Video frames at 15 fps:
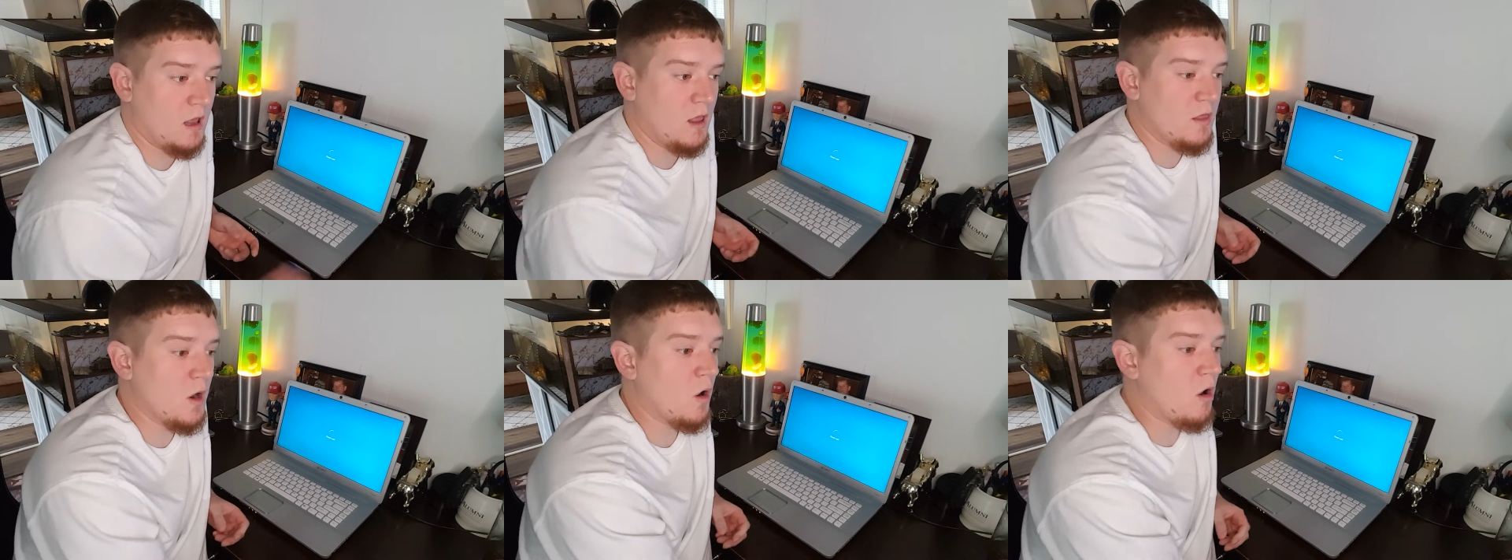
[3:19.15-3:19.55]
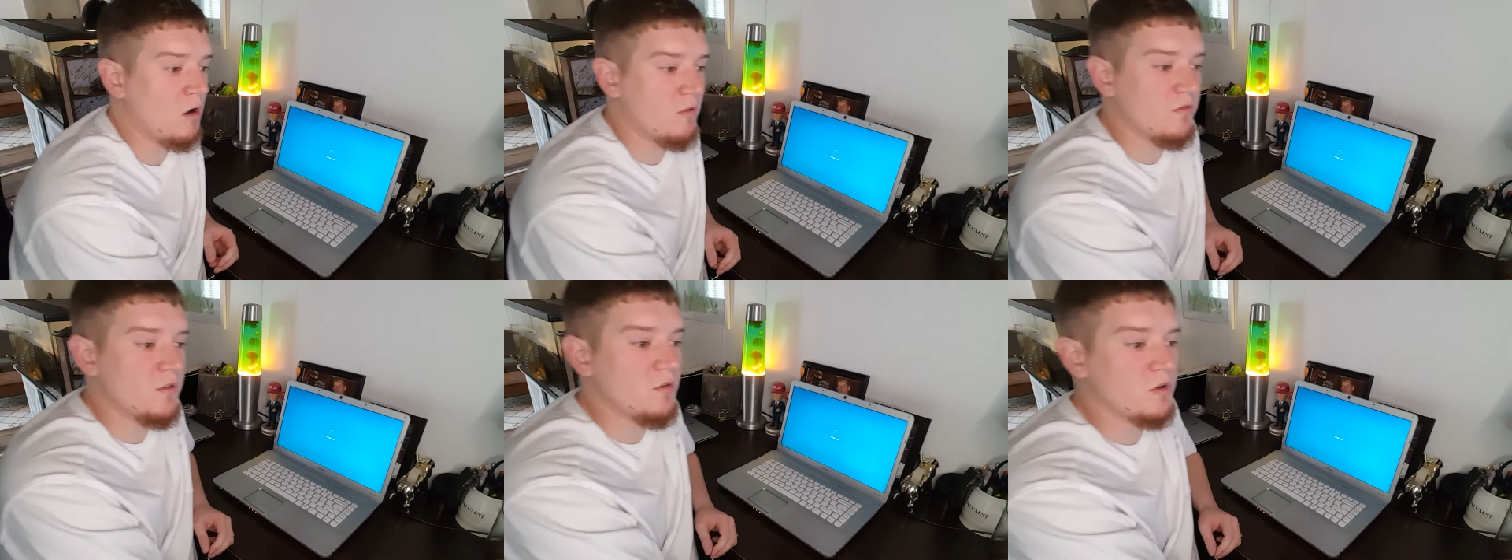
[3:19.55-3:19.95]
There are
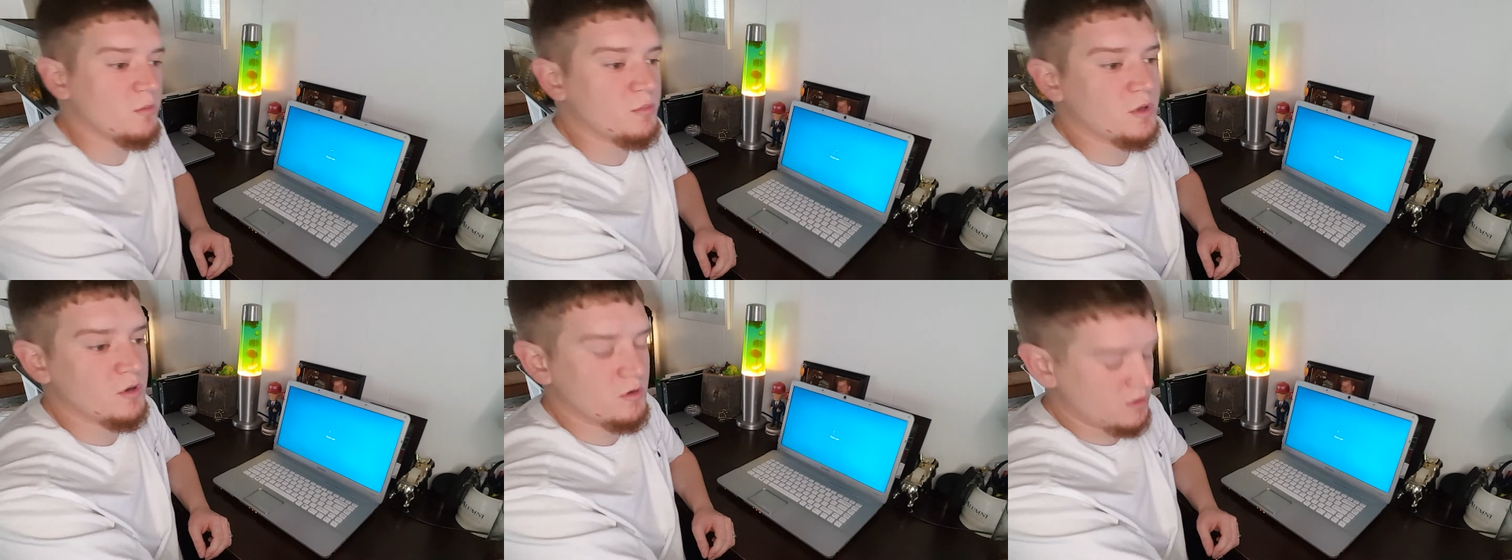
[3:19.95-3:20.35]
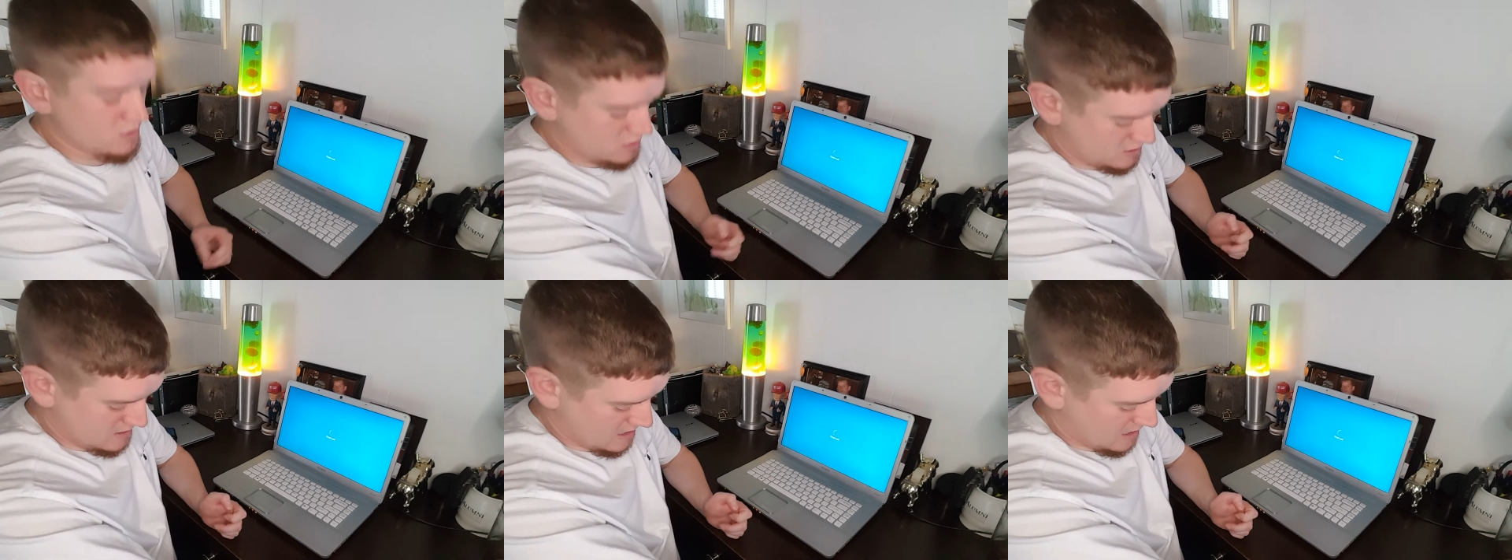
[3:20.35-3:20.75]
a few
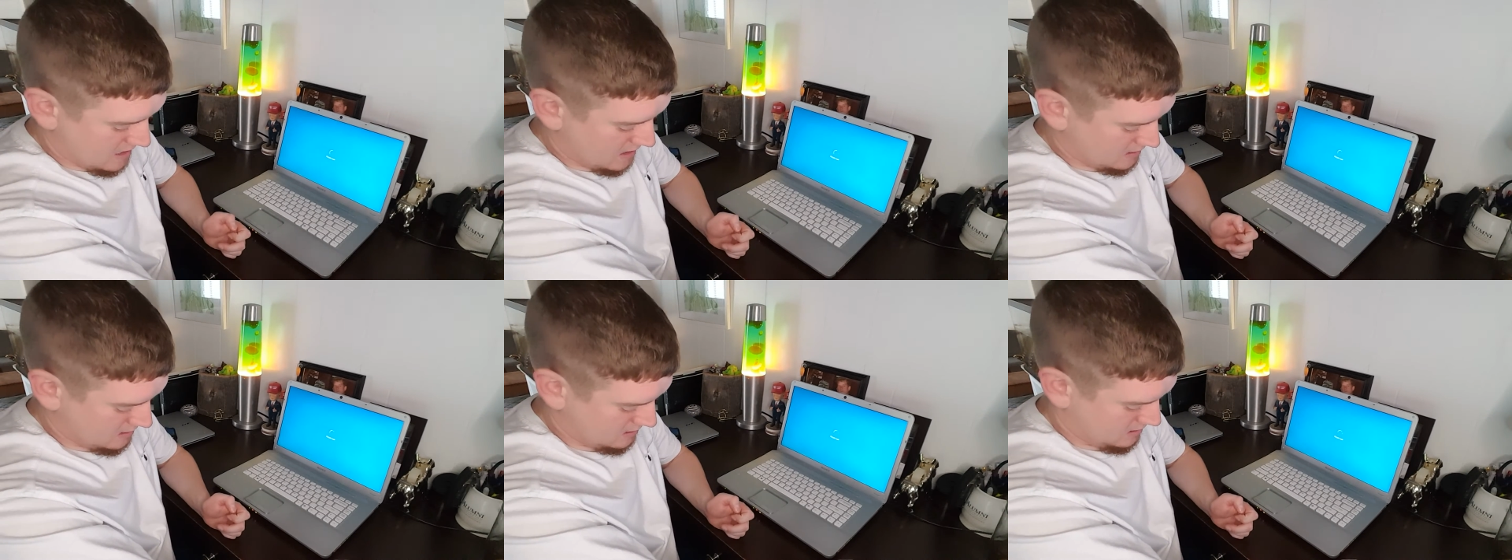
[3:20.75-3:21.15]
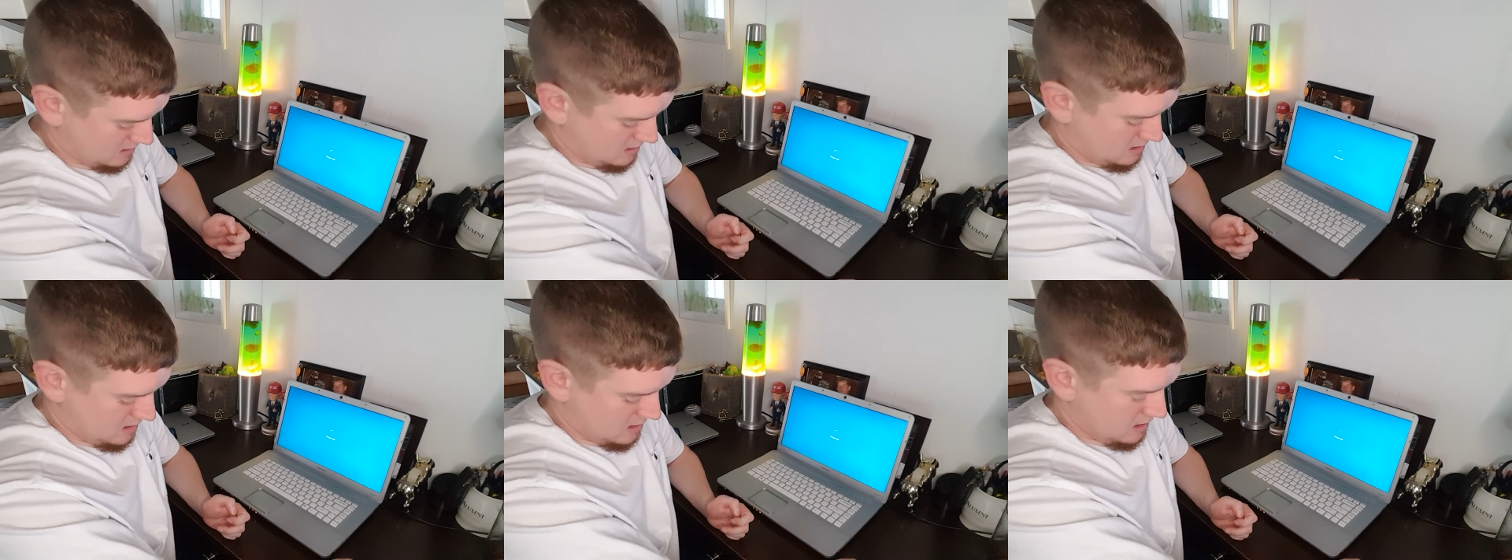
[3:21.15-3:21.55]
computers that
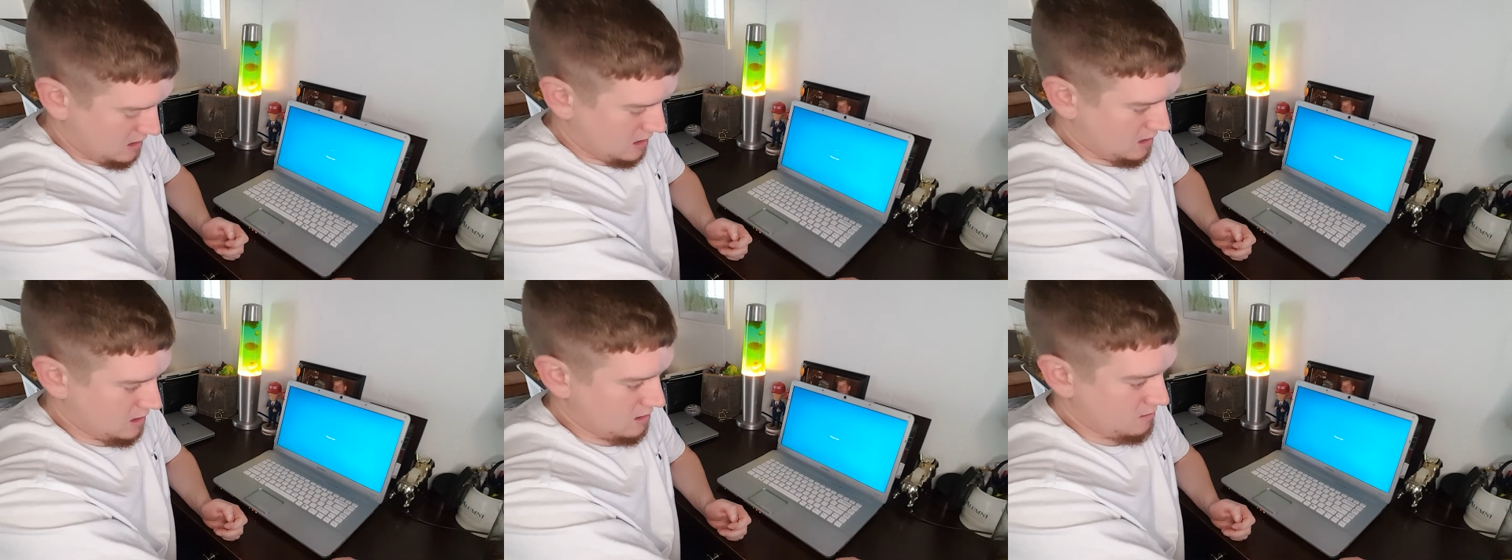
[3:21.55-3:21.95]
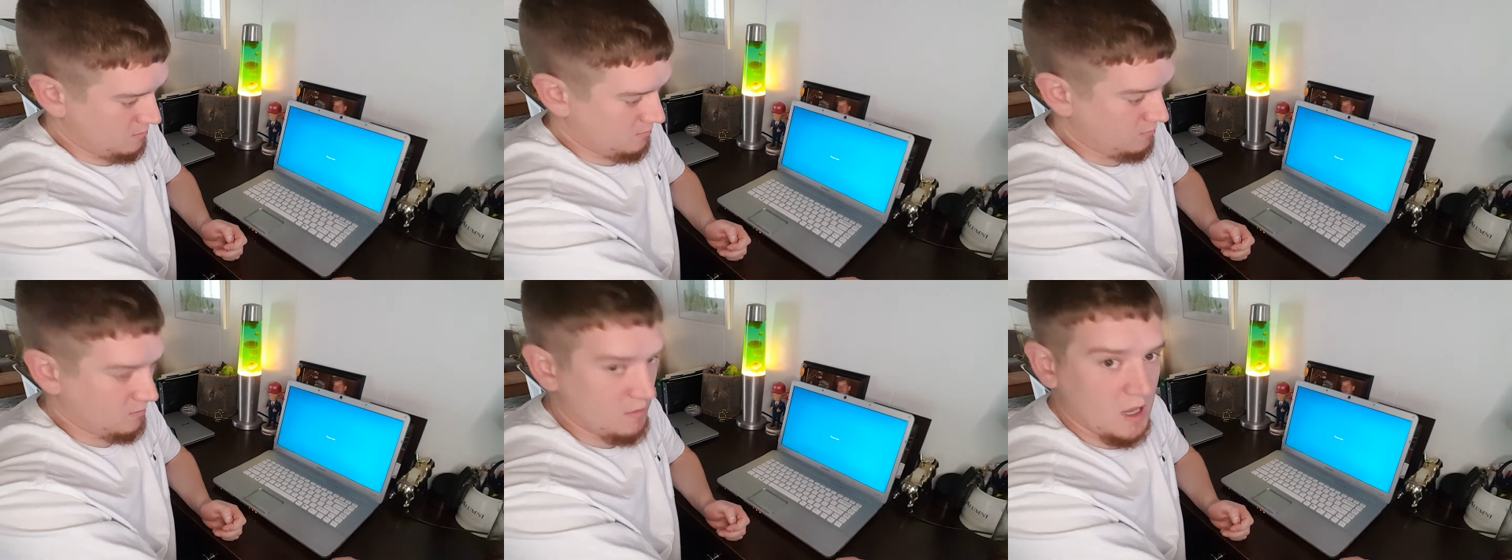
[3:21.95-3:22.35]

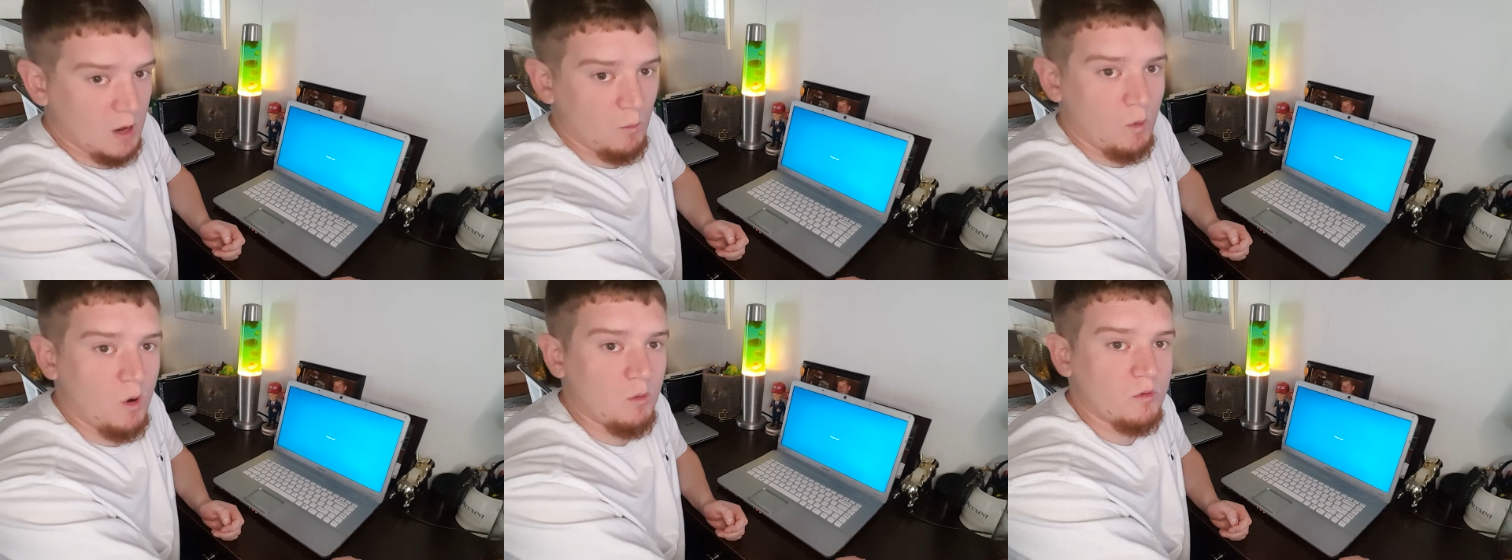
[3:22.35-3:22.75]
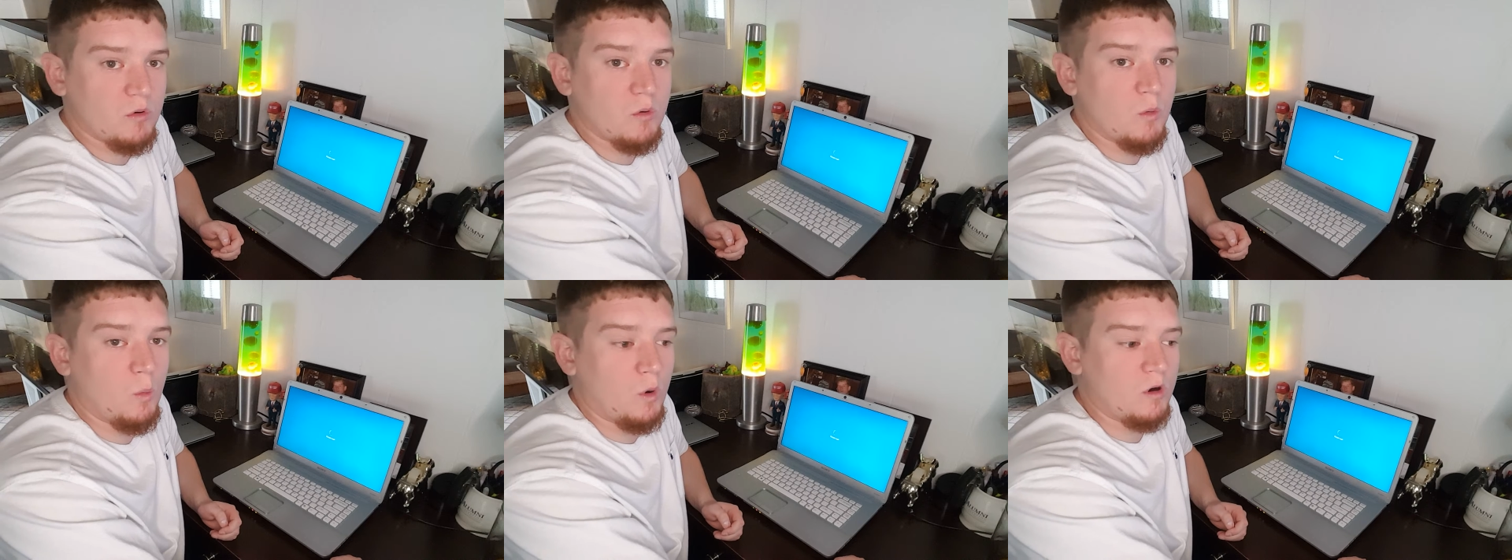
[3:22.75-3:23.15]
it won't
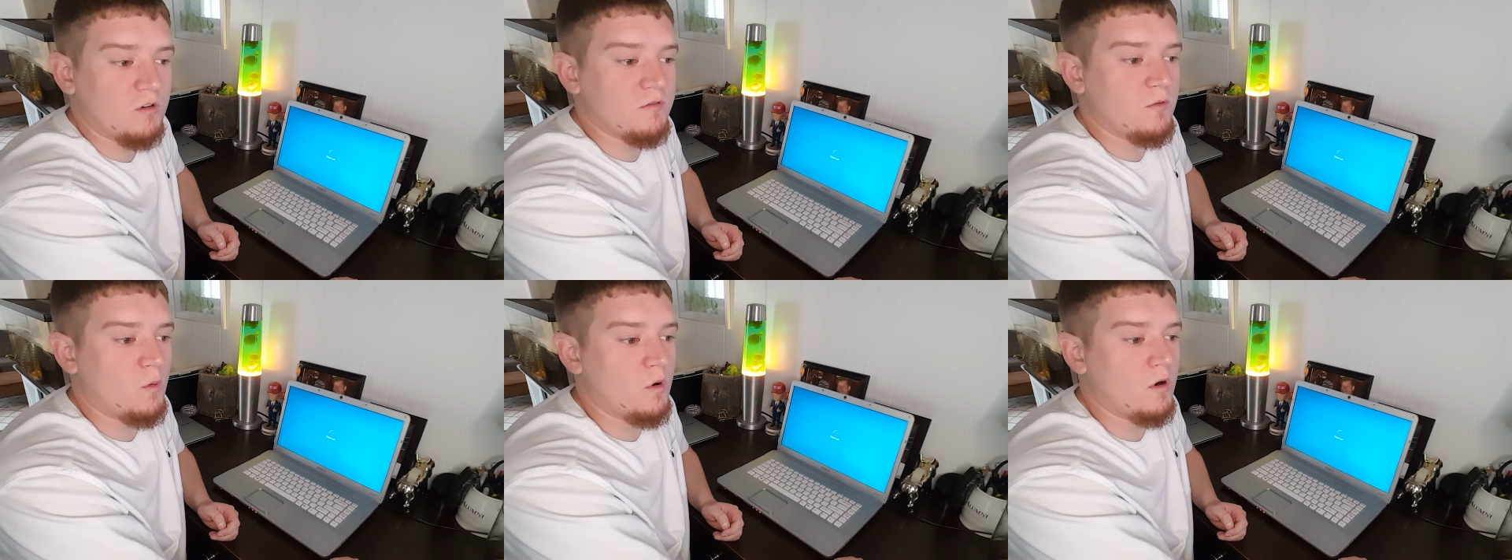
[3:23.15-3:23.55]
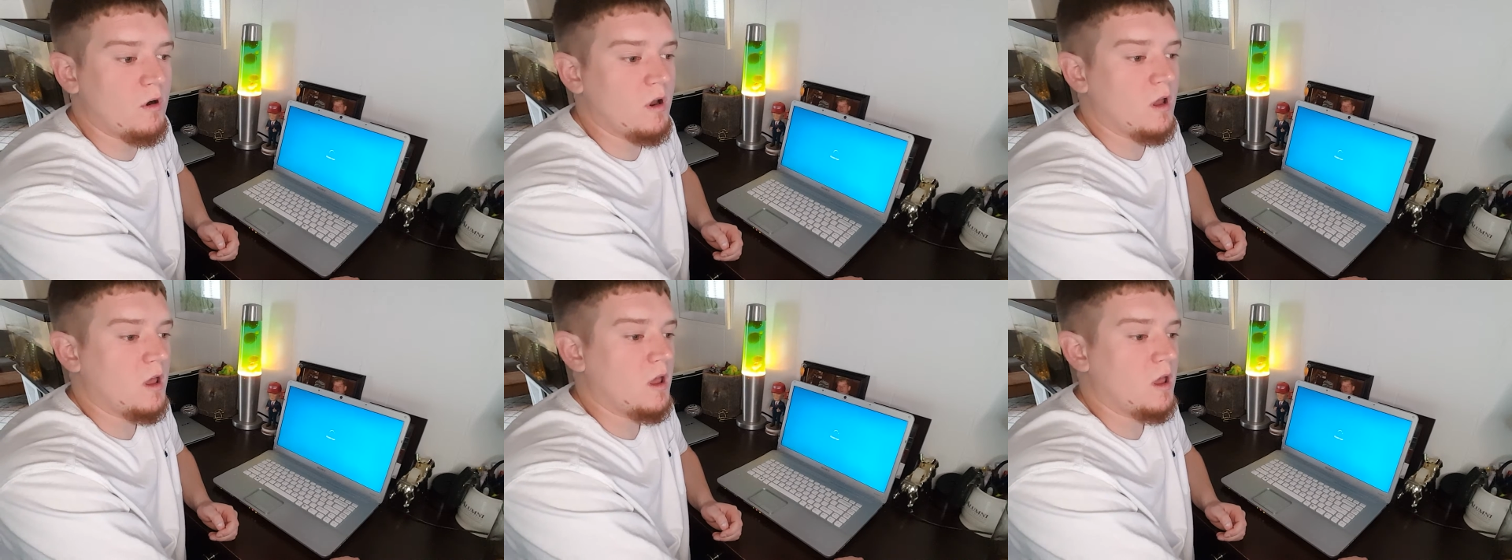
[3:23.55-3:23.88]
work for,